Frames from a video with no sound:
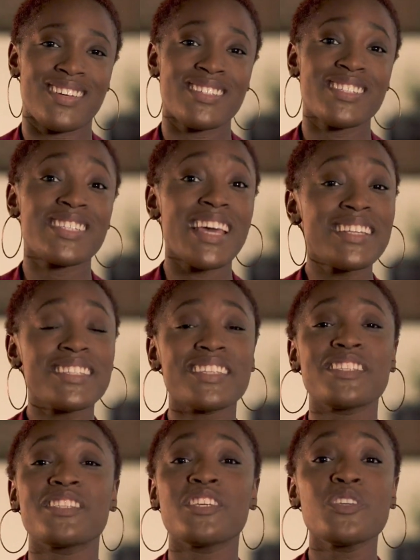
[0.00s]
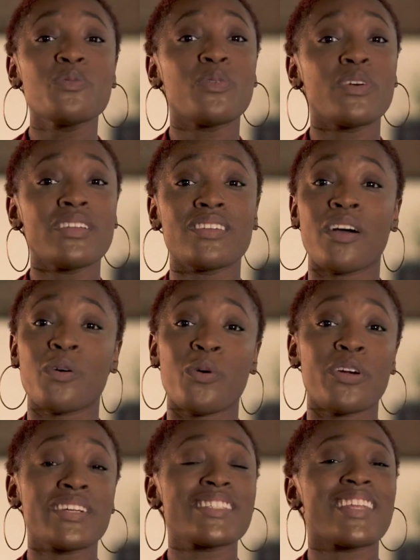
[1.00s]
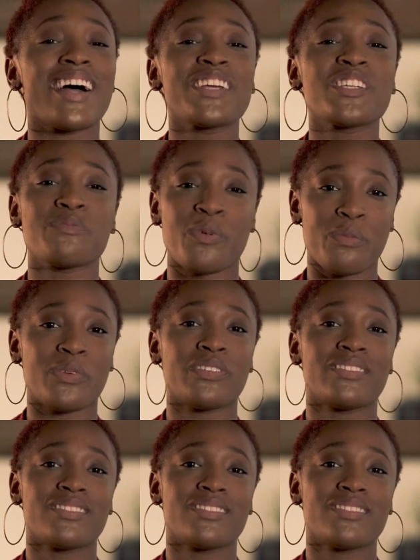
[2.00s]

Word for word: Just head to cu1.org slash mobile.